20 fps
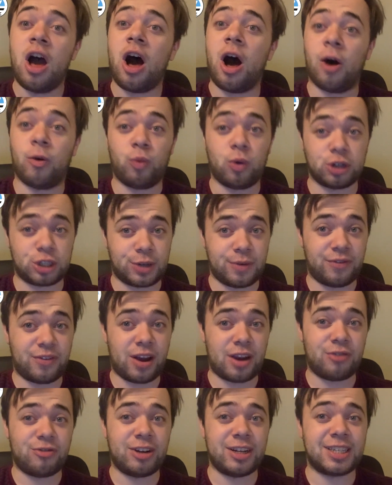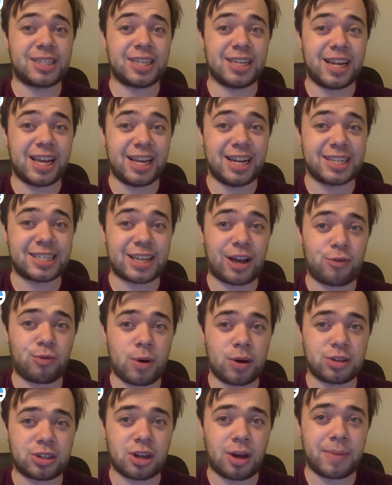I watched them very recently in the South
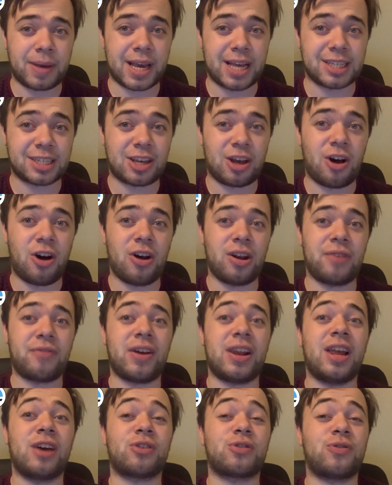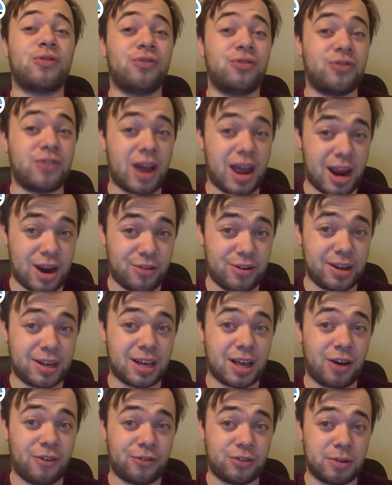Wales derby against Cardiff. They looked very
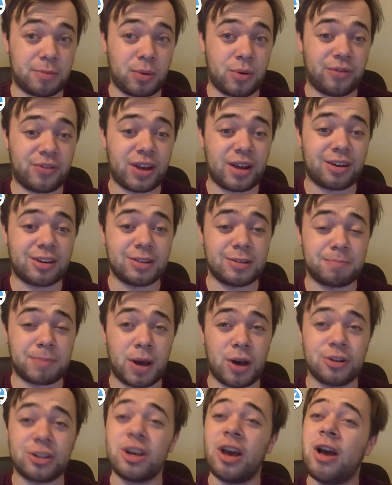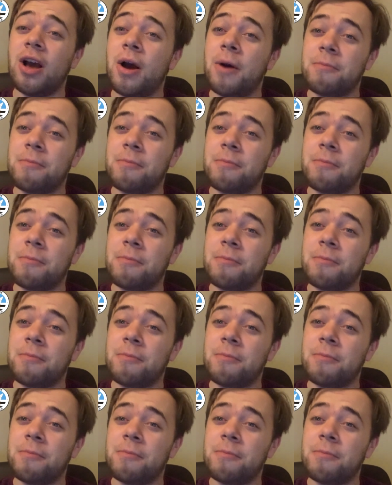comfortable and very composed.